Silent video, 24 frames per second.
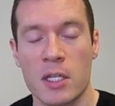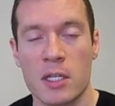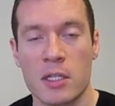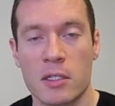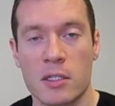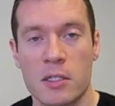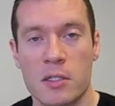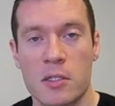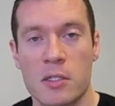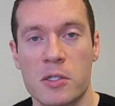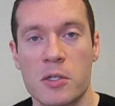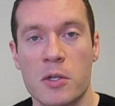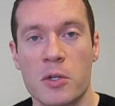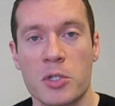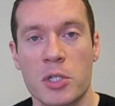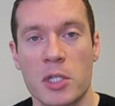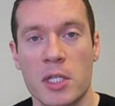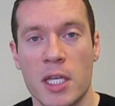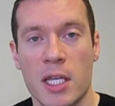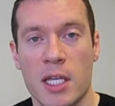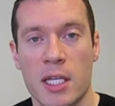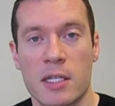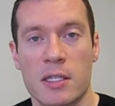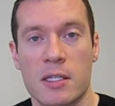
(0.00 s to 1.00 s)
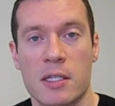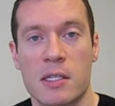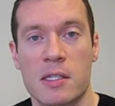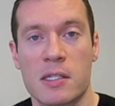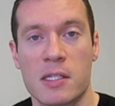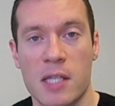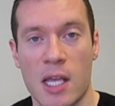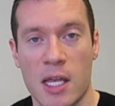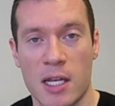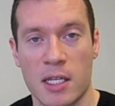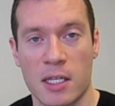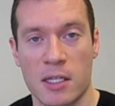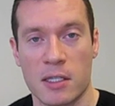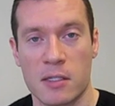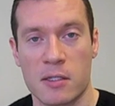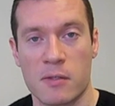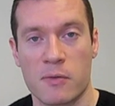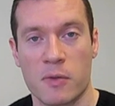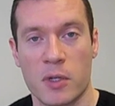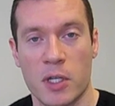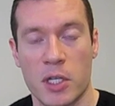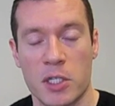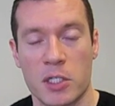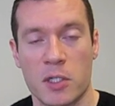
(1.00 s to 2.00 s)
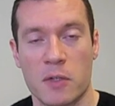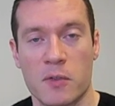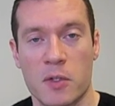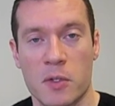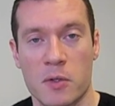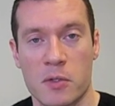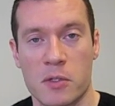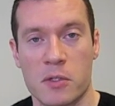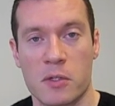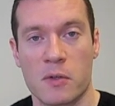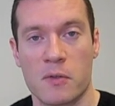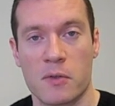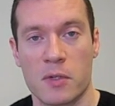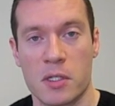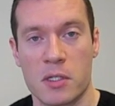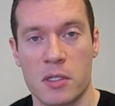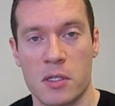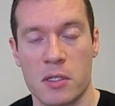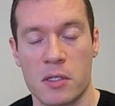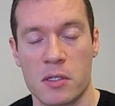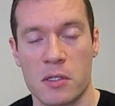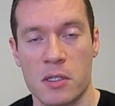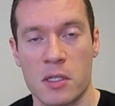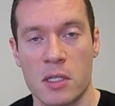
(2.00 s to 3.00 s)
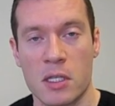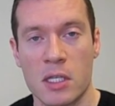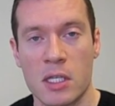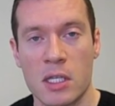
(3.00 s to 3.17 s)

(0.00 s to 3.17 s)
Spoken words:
This is usually in the settings for each of those services.